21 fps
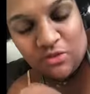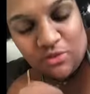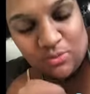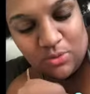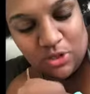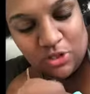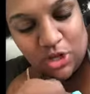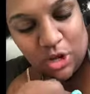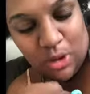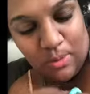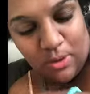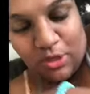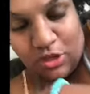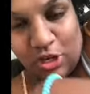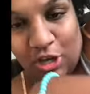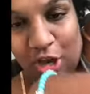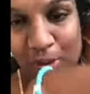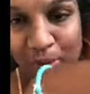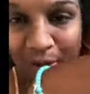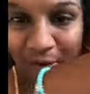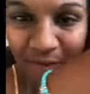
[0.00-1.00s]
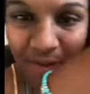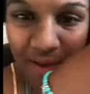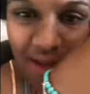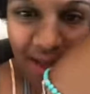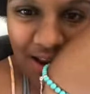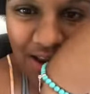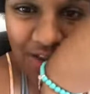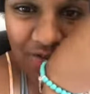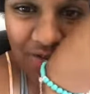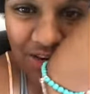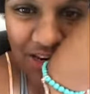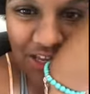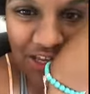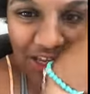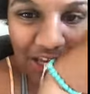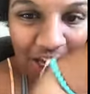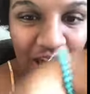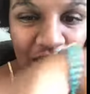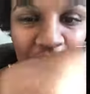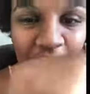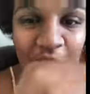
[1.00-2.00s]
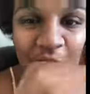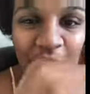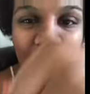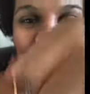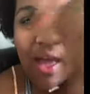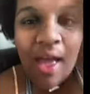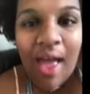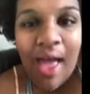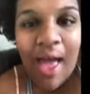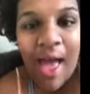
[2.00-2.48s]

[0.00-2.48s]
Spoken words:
from Thomas Sabo to go with it, and it's really cute.